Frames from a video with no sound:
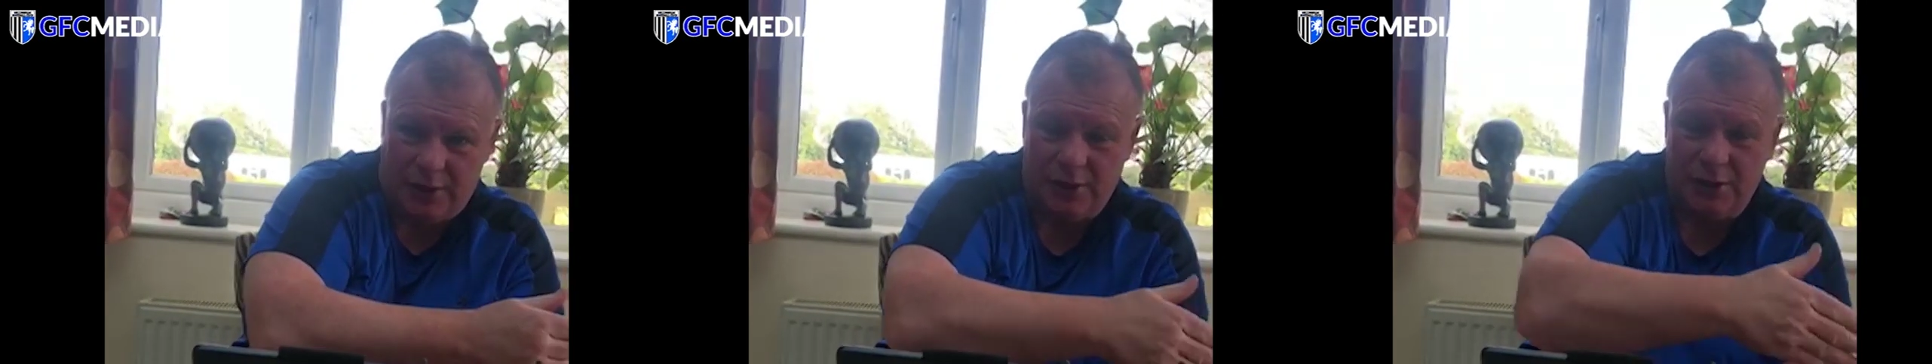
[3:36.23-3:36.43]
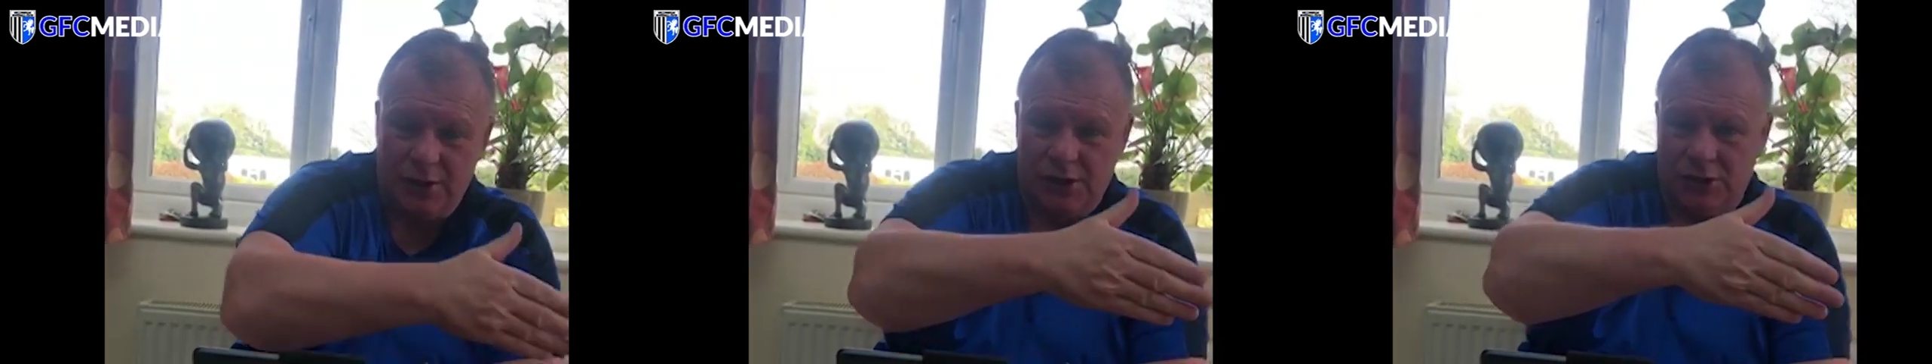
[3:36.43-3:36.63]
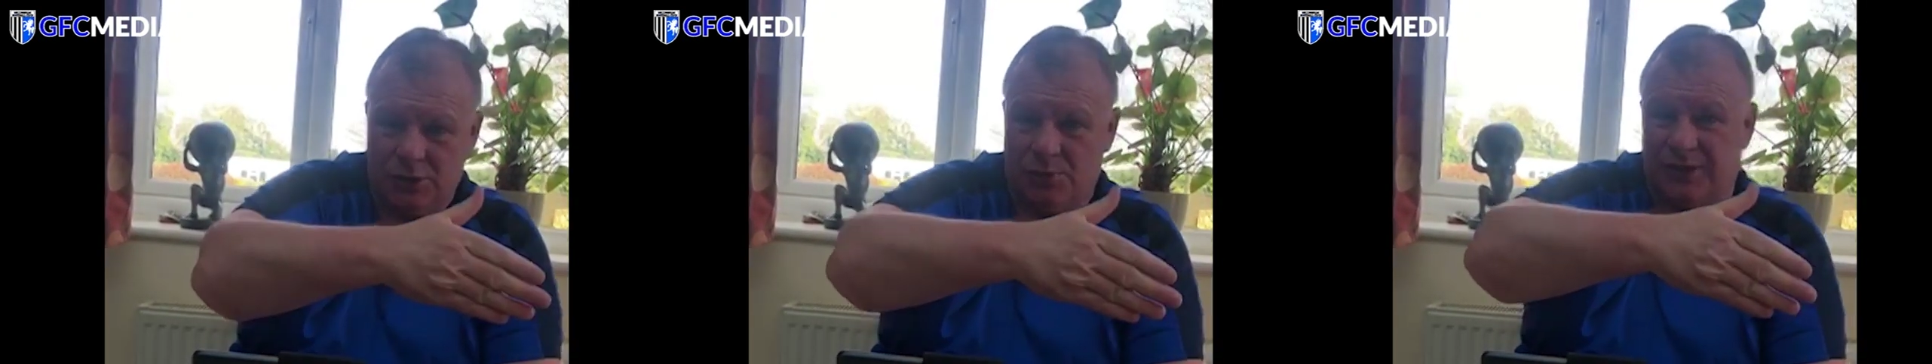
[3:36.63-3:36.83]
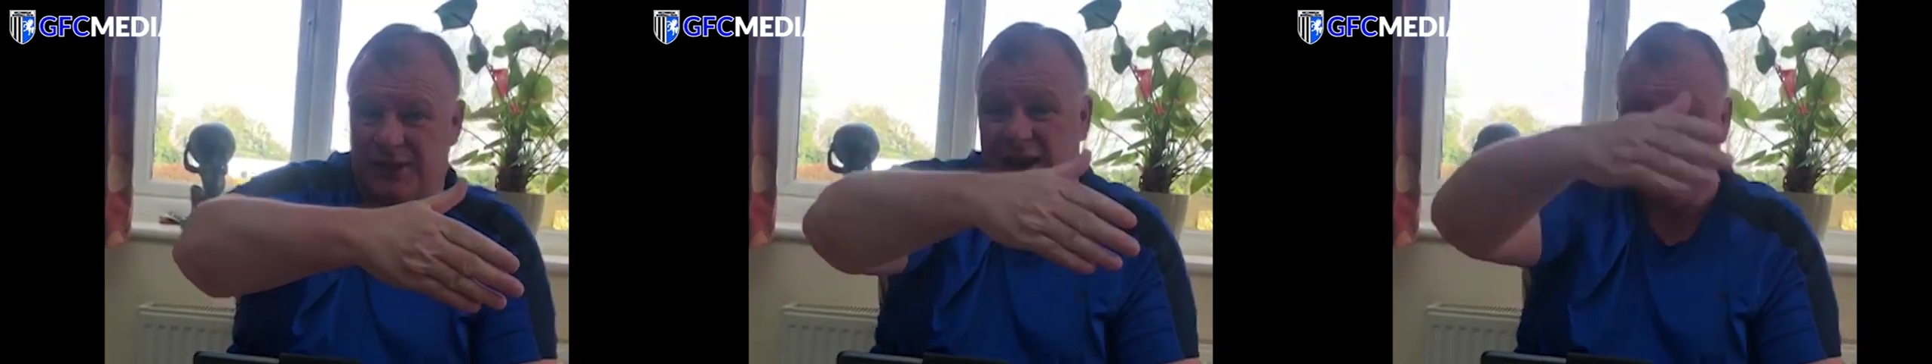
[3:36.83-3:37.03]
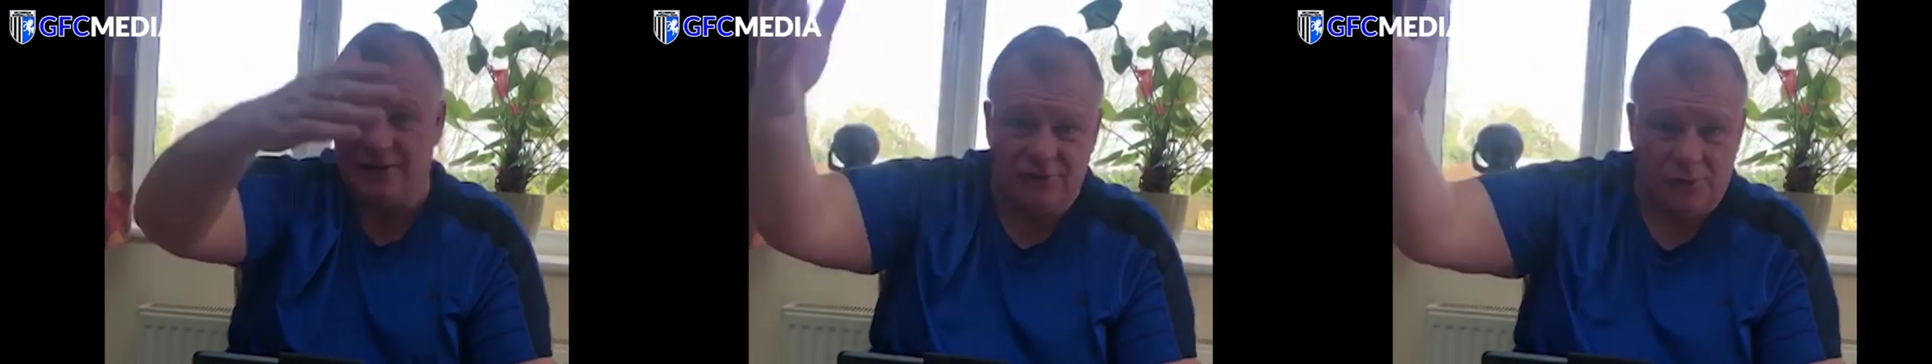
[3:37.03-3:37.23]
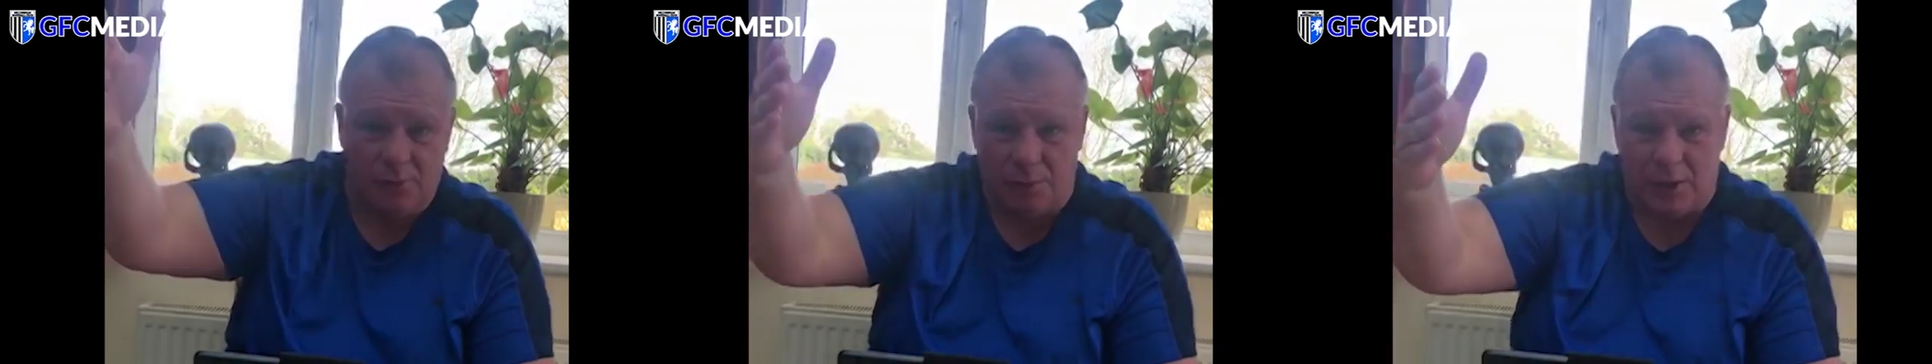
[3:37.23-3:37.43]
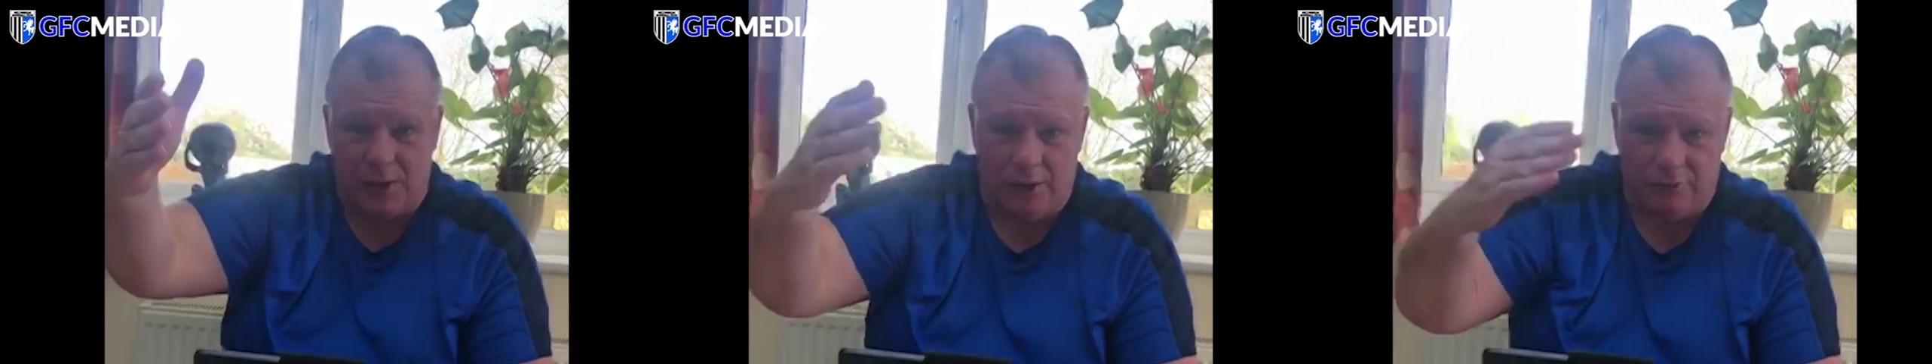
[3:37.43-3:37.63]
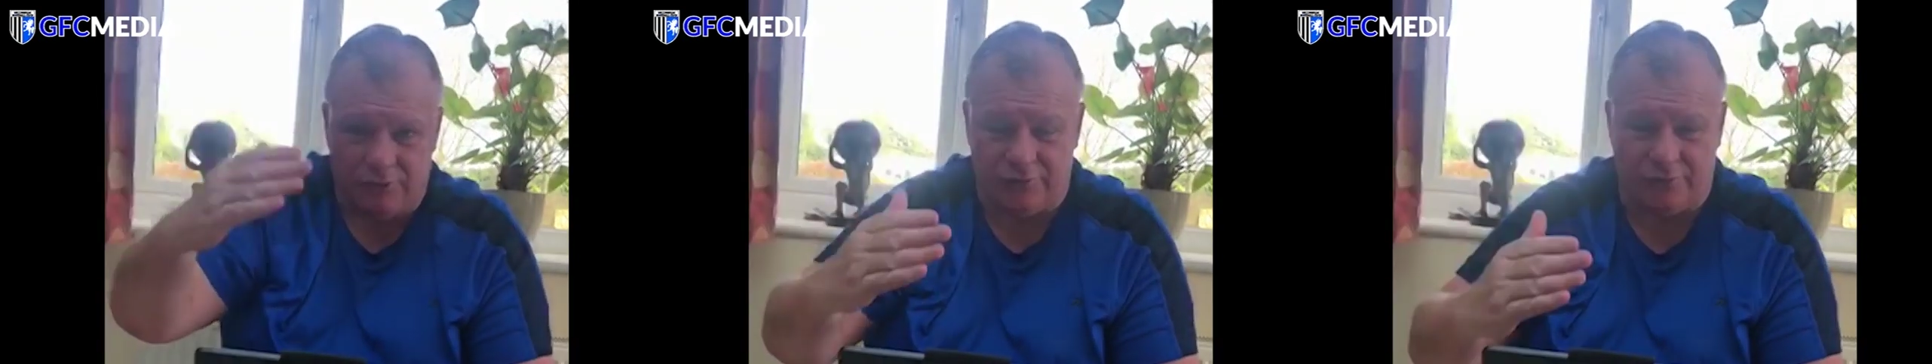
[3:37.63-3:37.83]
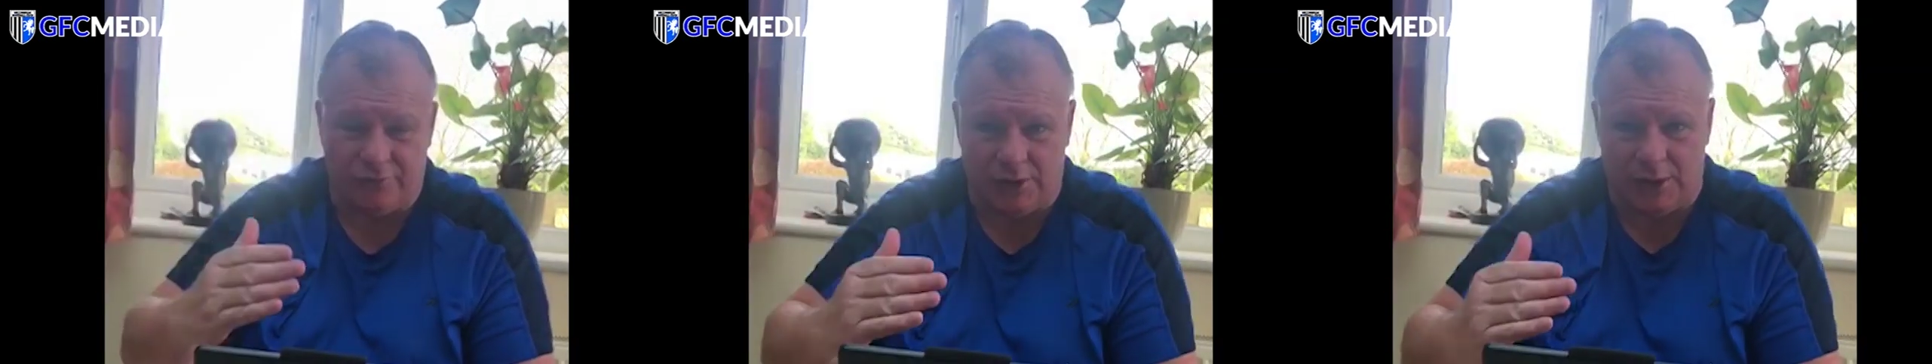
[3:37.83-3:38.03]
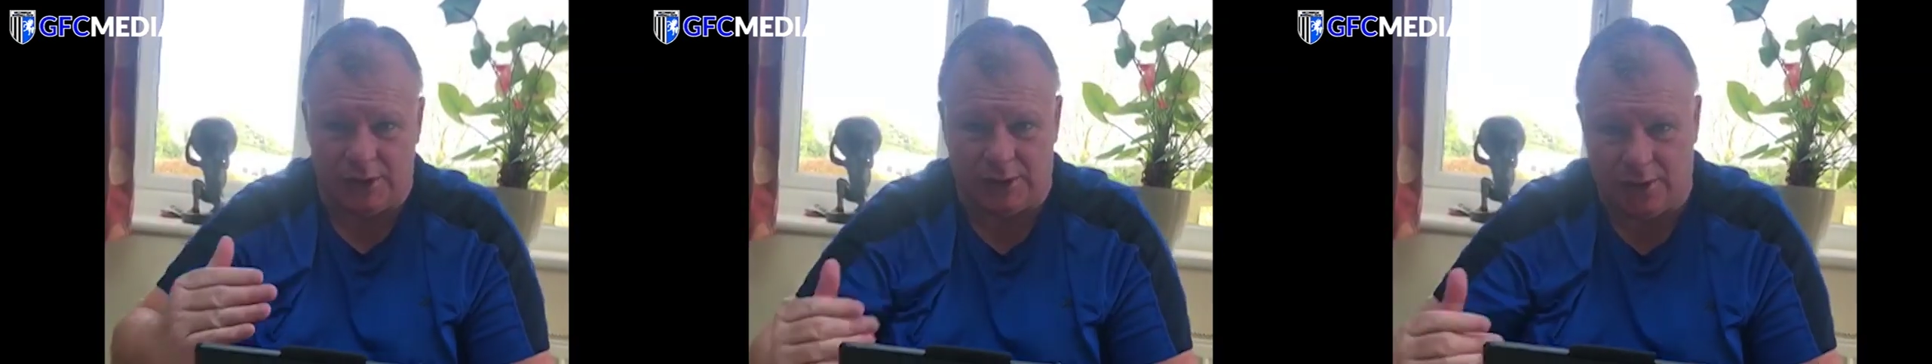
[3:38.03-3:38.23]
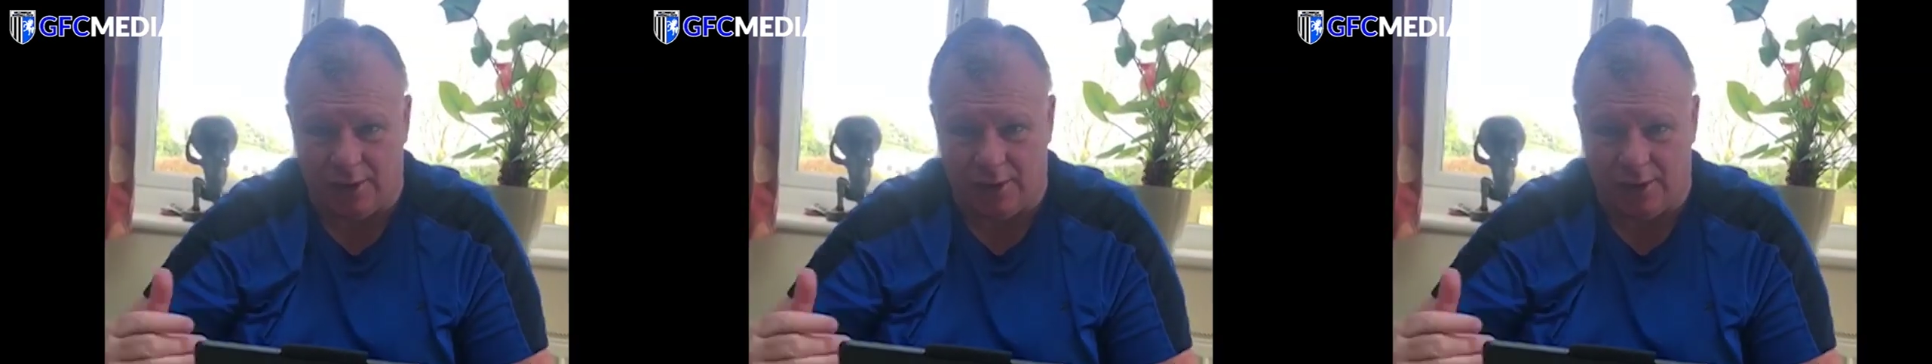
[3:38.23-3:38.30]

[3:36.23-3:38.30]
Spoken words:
you want to get into the playoffs if you're like